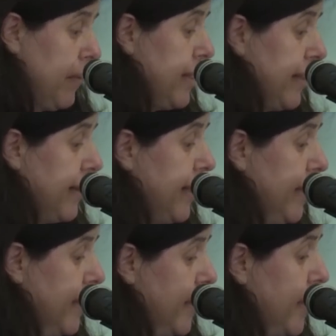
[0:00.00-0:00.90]
until
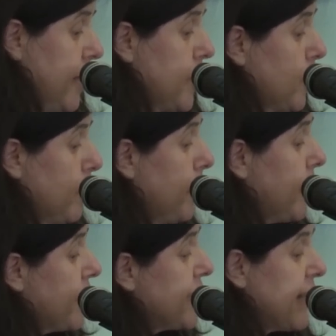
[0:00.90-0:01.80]
then. So
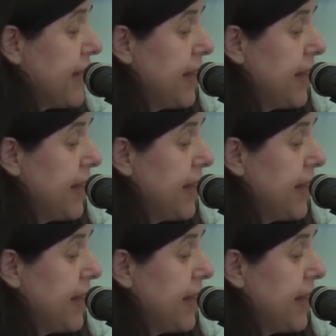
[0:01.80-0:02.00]
people have said